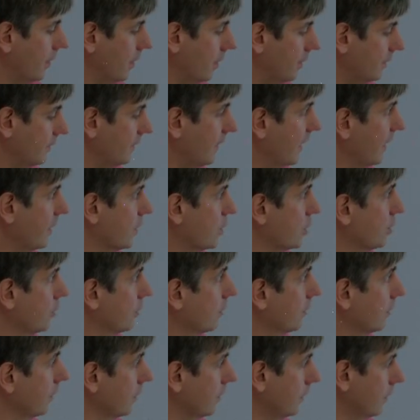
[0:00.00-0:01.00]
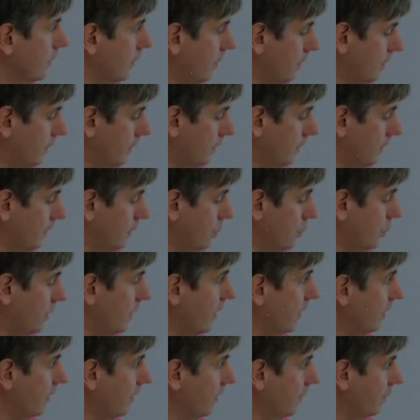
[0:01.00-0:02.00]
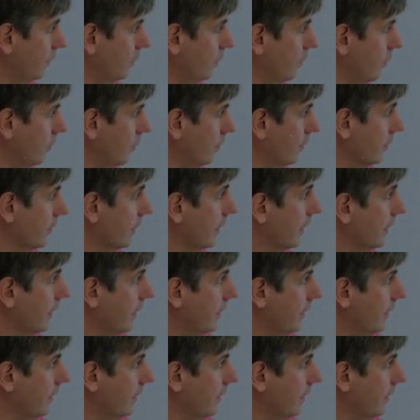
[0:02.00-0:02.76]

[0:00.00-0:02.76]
selection in July next year,